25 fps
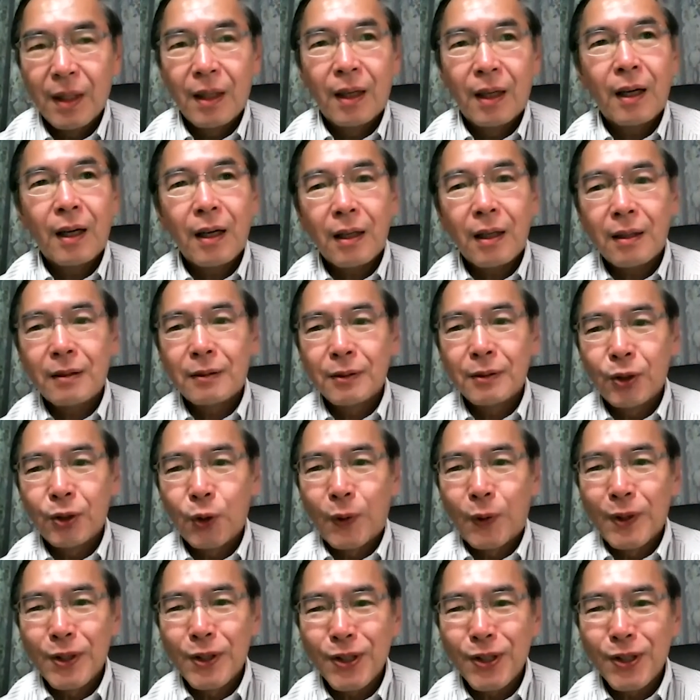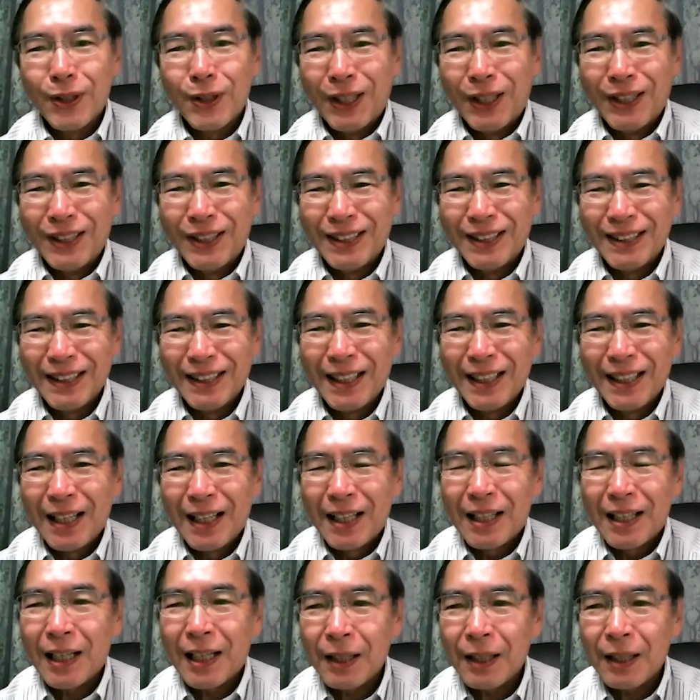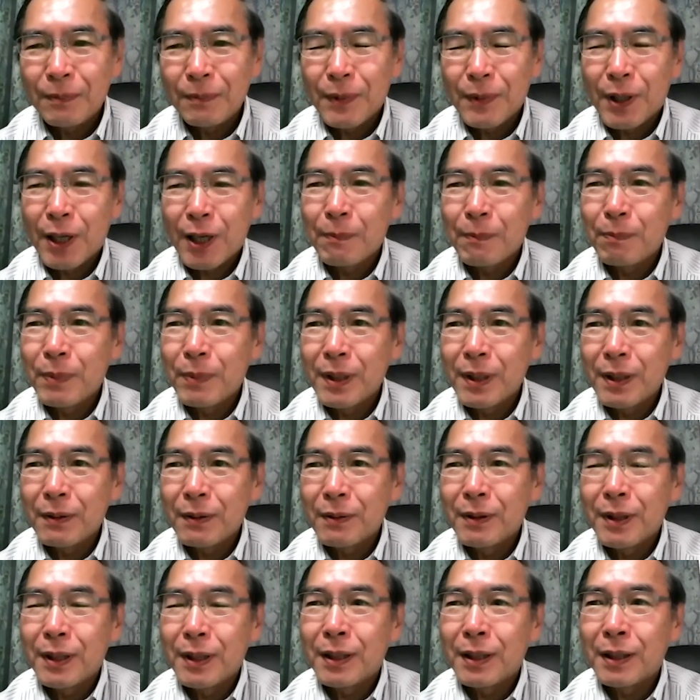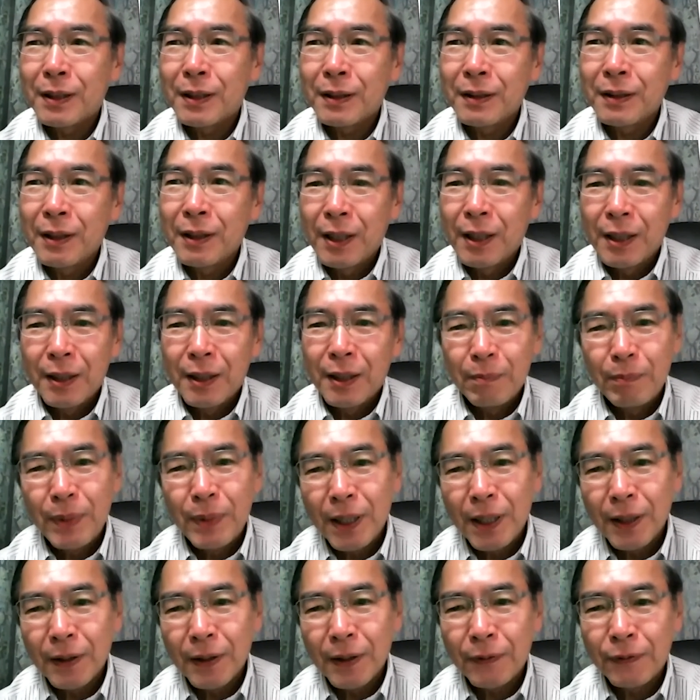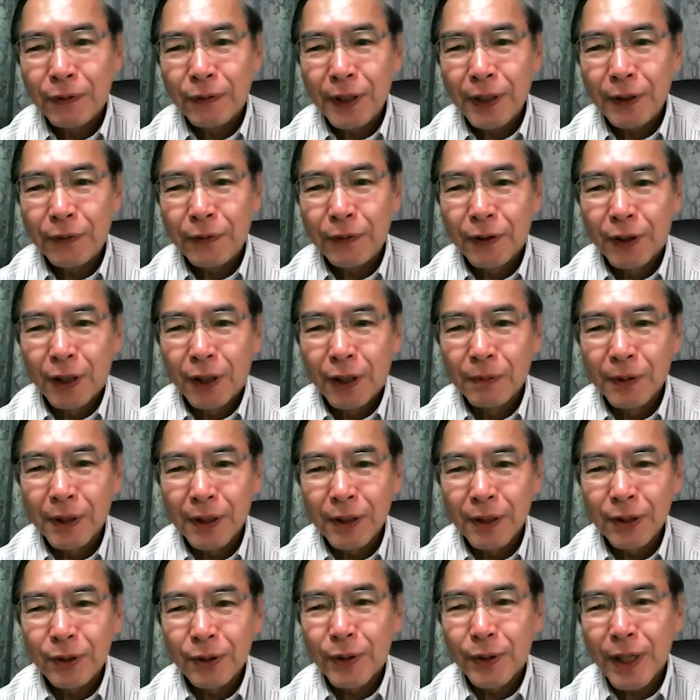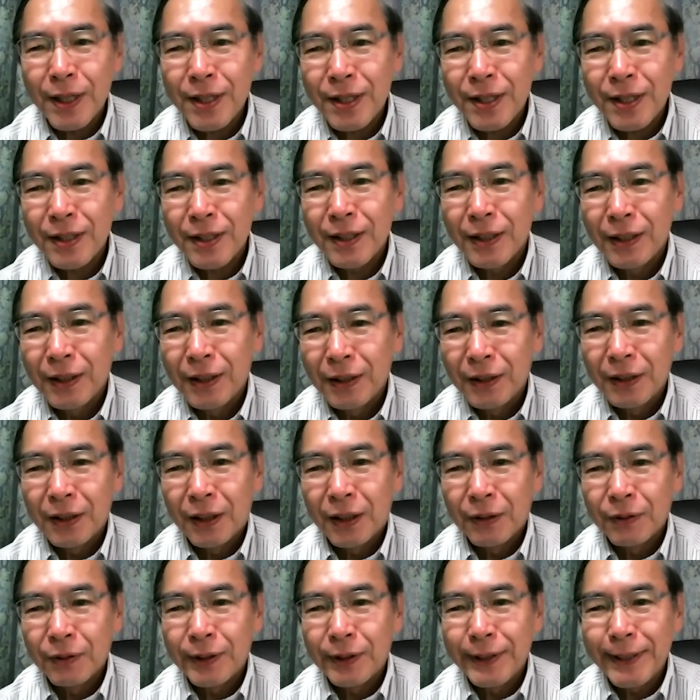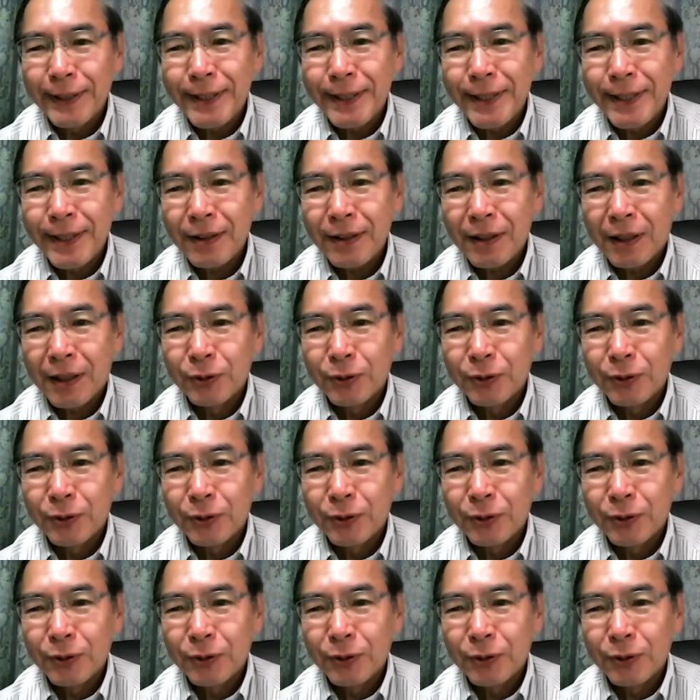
Oh, so and so. I am happy with being free from the stress of teaching and